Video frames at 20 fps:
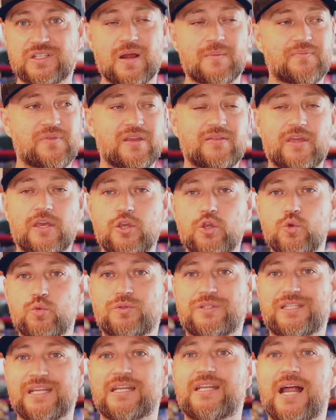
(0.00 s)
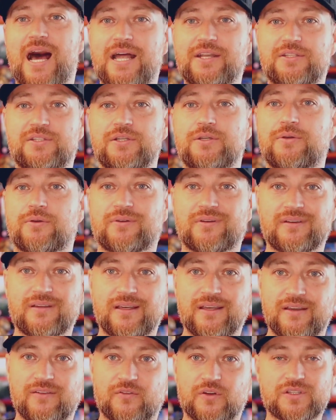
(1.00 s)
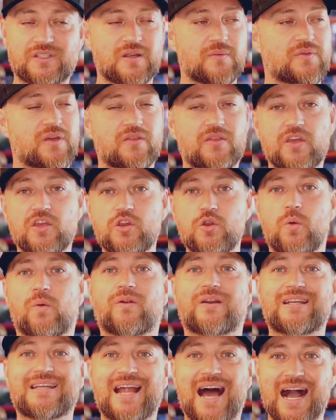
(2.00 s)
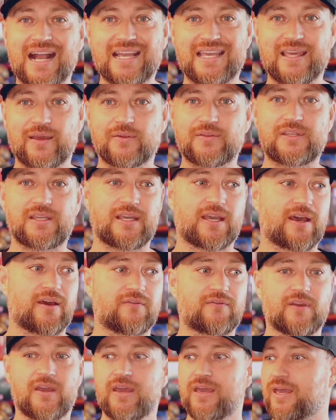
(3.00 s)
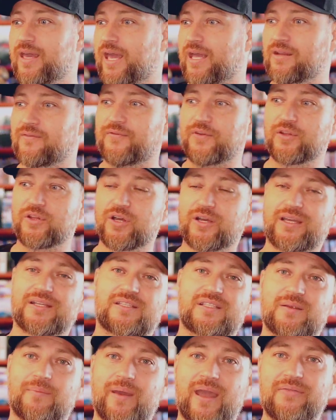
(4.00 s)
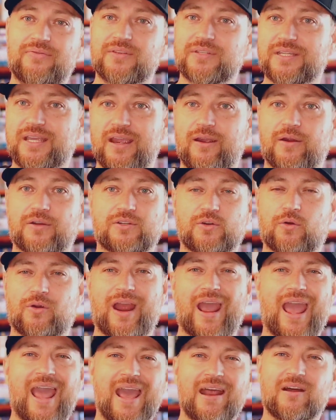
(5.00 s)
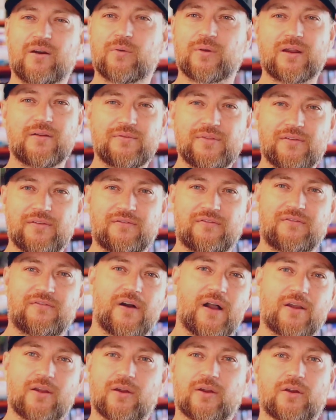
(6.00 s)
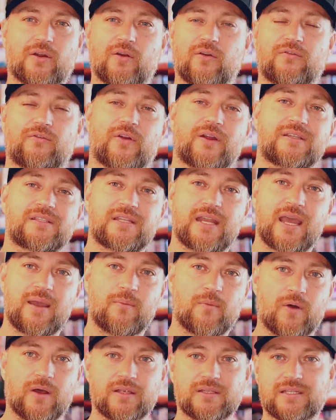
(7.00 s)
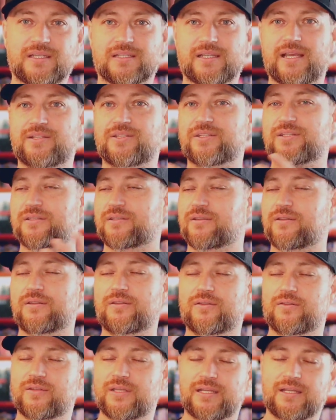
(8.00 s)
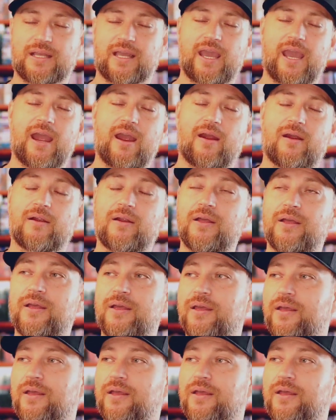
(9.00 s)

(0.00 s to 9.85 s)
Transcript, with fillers: something that you did not do, for something that you were not guilty of. And if you look at Samantha's character or Hannah, whatever her girlfriend's name was, because I just didn't care.